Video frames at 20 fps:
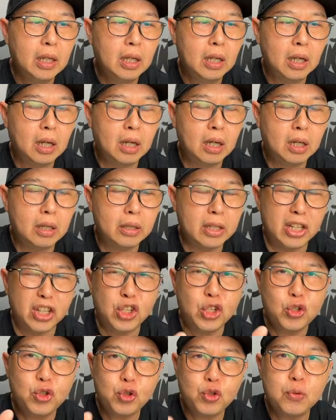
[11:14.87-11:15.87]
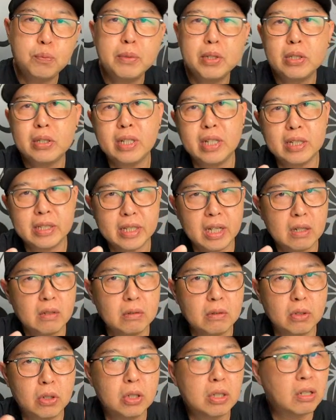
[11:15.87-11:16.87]
The instruments, they
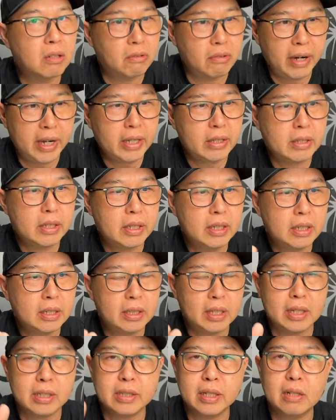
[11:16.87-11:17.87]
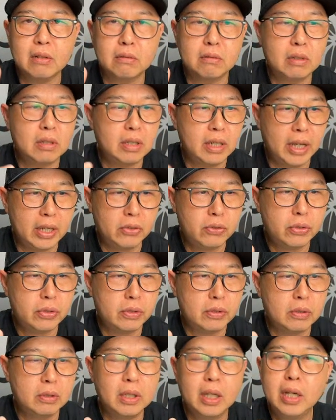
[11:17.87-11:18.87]
sound correct, they sound
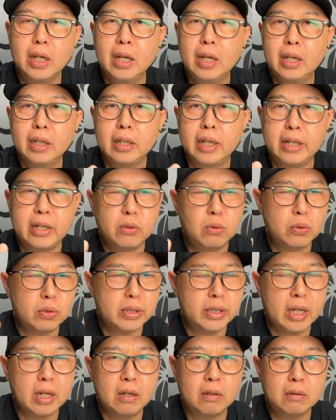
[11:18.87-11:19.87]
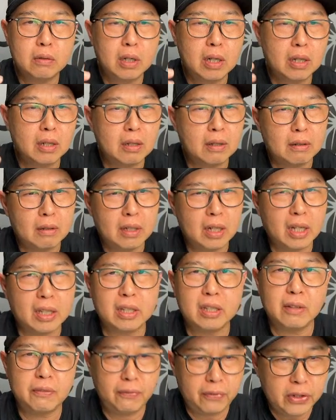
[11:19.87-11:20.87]
natural, they don't sound
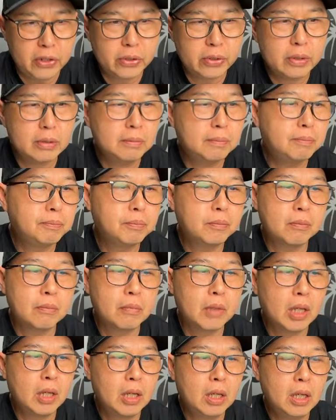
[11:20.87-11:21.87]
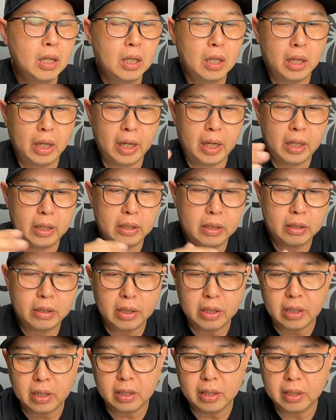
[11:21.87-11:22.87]
artificial. And
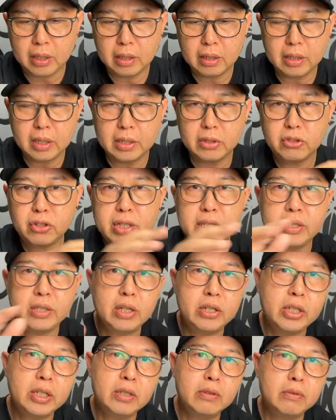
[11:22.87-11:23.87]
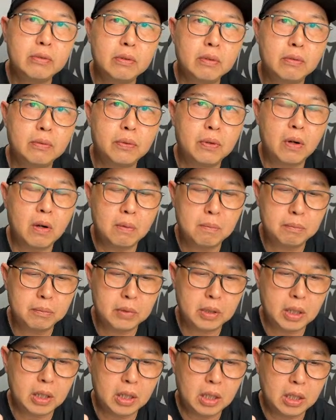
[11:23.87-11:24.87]
the transition
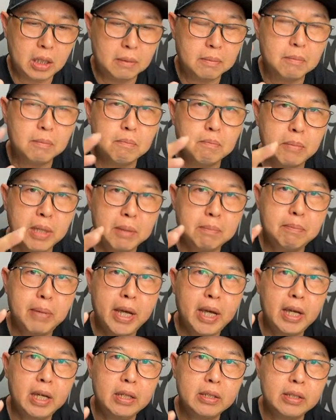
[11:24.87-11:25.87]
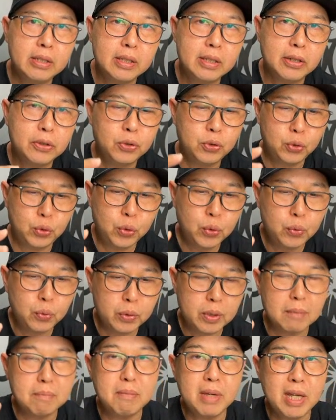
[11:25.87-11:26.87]
from the mid bass to
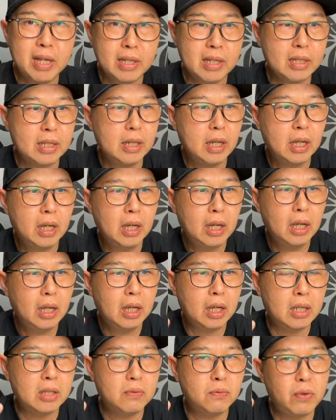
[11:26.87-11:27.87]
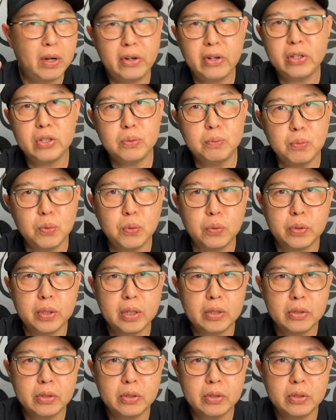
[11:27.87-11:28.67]
the mids is very smooth.